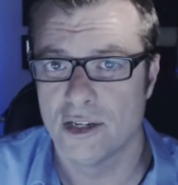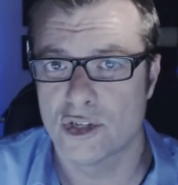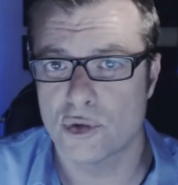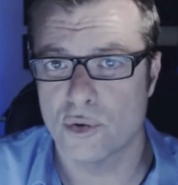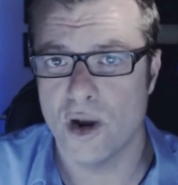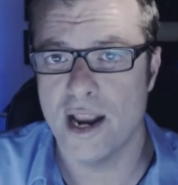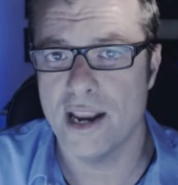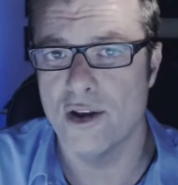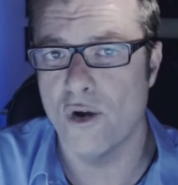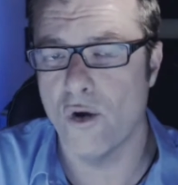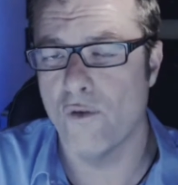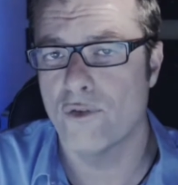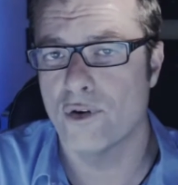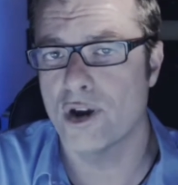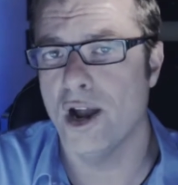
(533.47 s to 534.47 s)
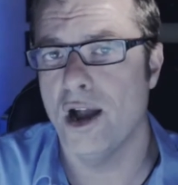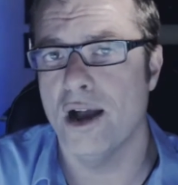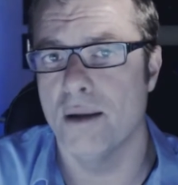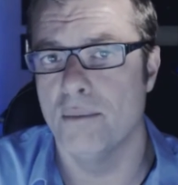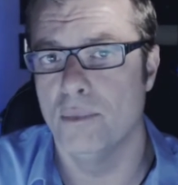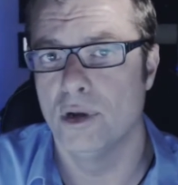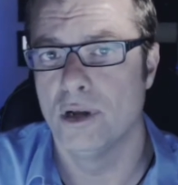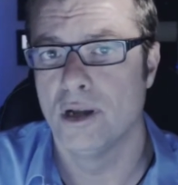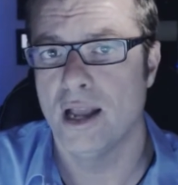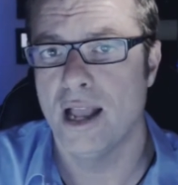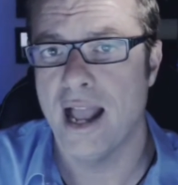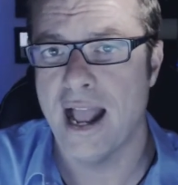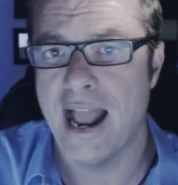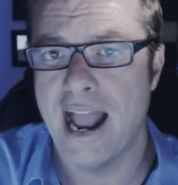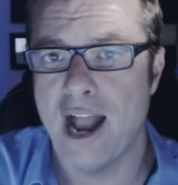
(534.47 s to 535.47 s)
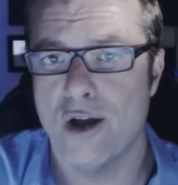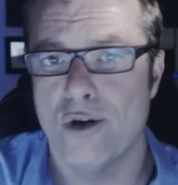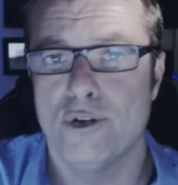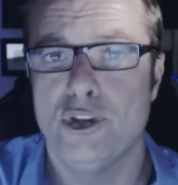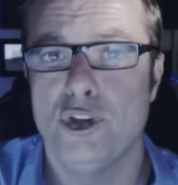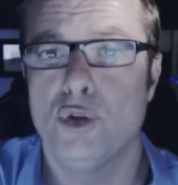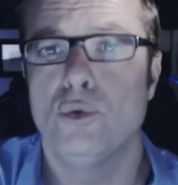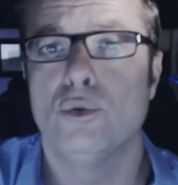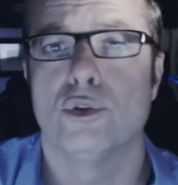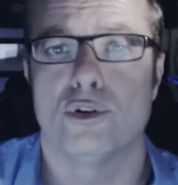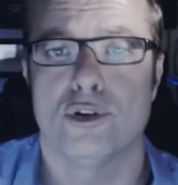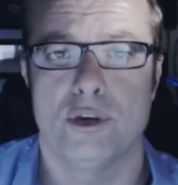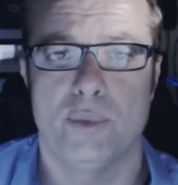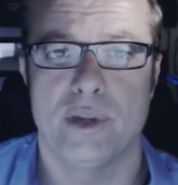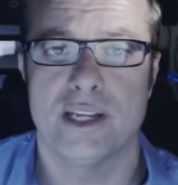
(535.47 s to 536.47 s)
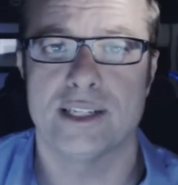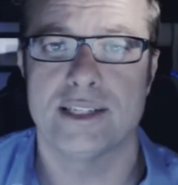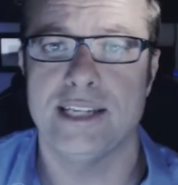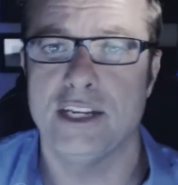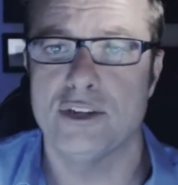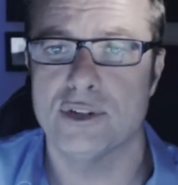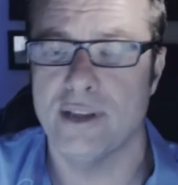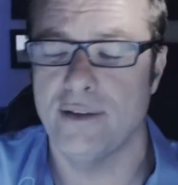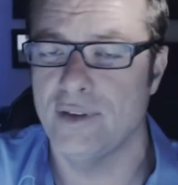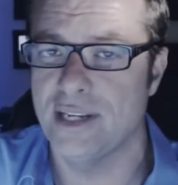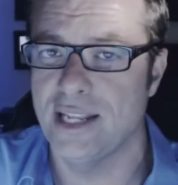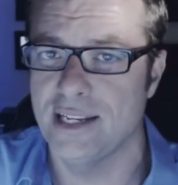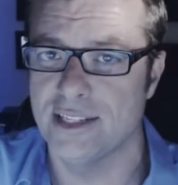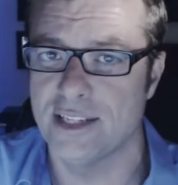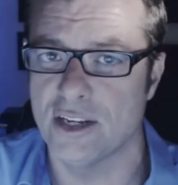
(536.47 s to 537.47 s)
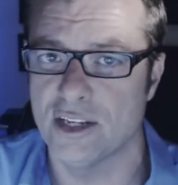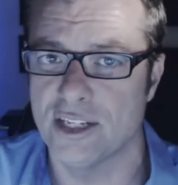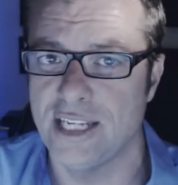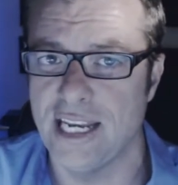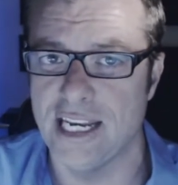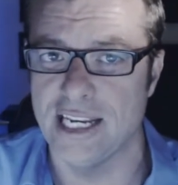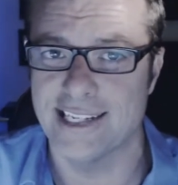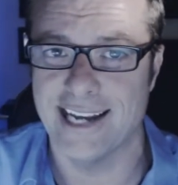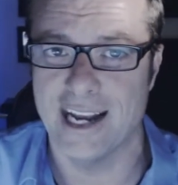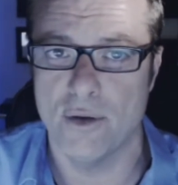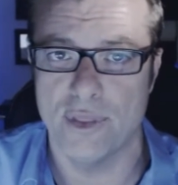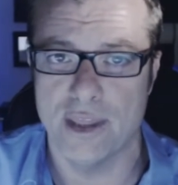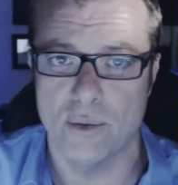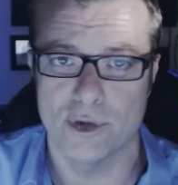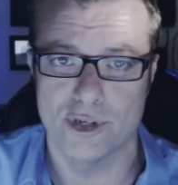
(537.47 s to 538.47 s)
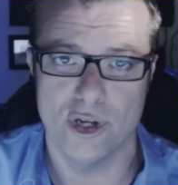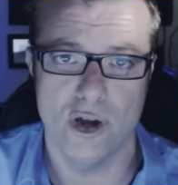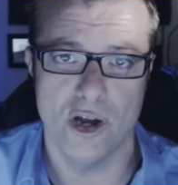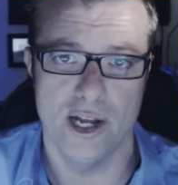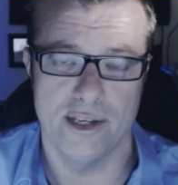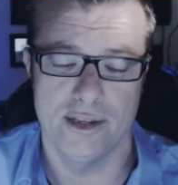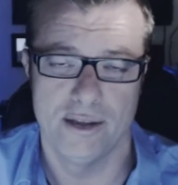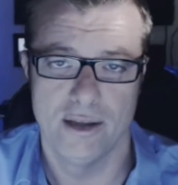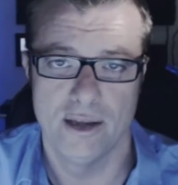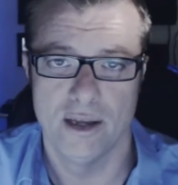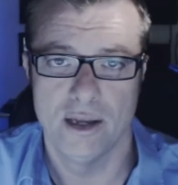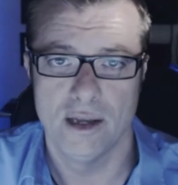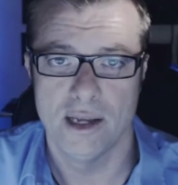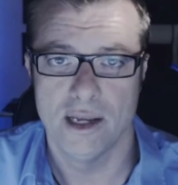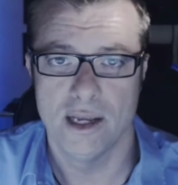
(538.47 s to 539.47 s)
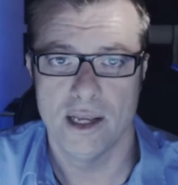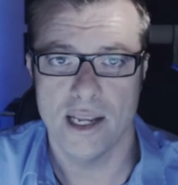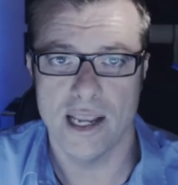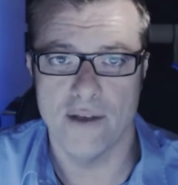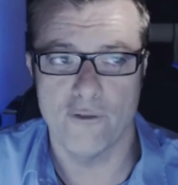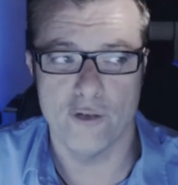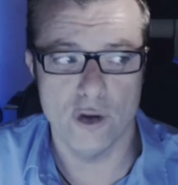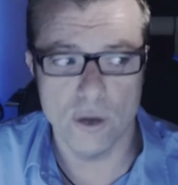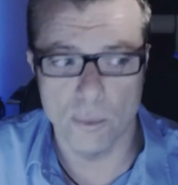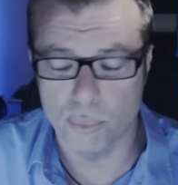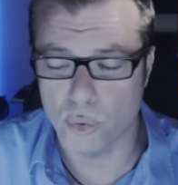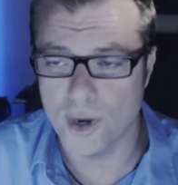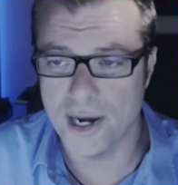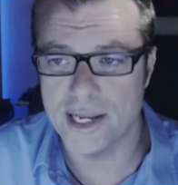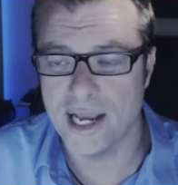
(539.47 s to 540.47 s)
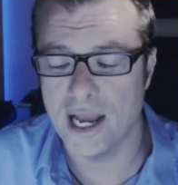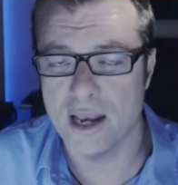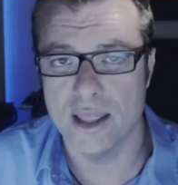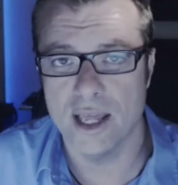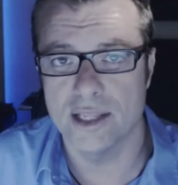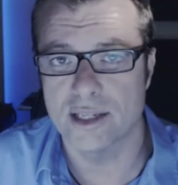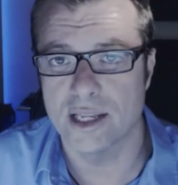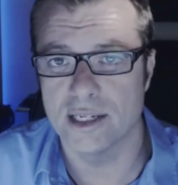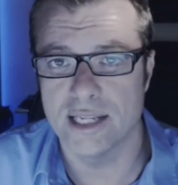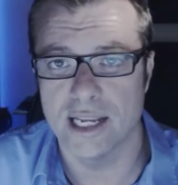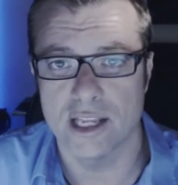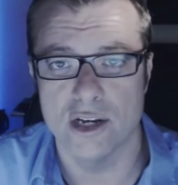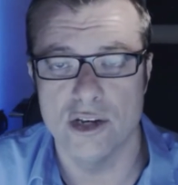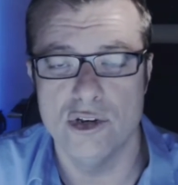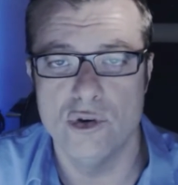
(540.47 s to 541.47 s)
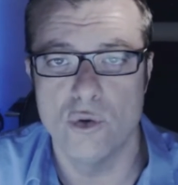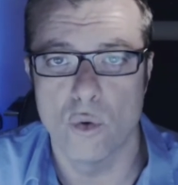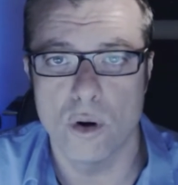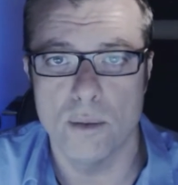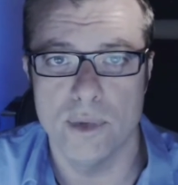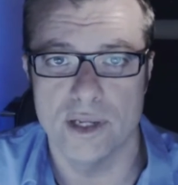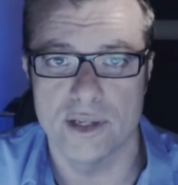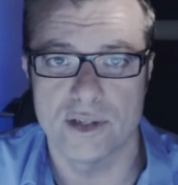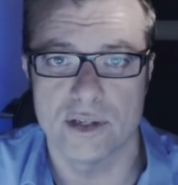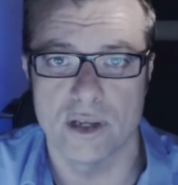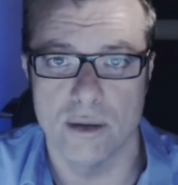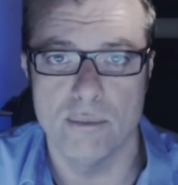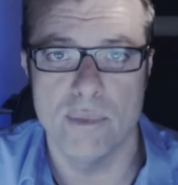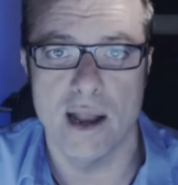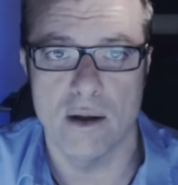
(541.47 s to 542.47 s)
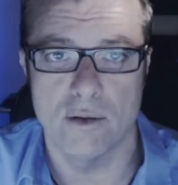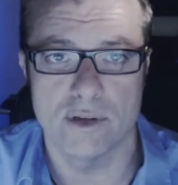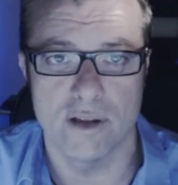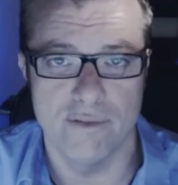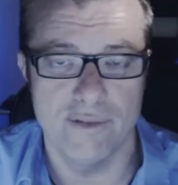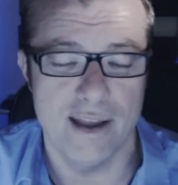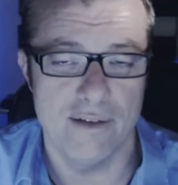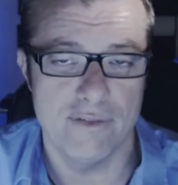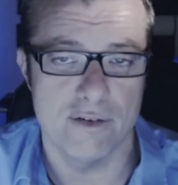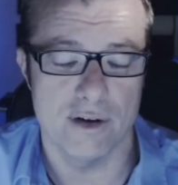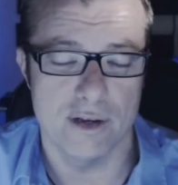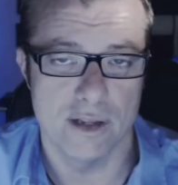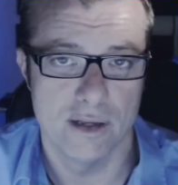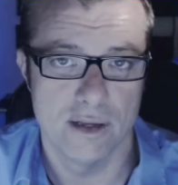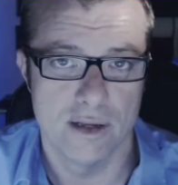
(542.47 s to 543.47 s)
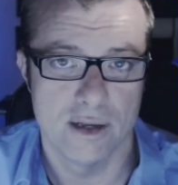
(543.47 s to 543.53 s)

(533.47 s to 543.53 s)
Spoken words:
try and overcome how you learn, because teachers have a tendency to teach how they were taught. And for you to break out of that is going to take an enormous amount of effort.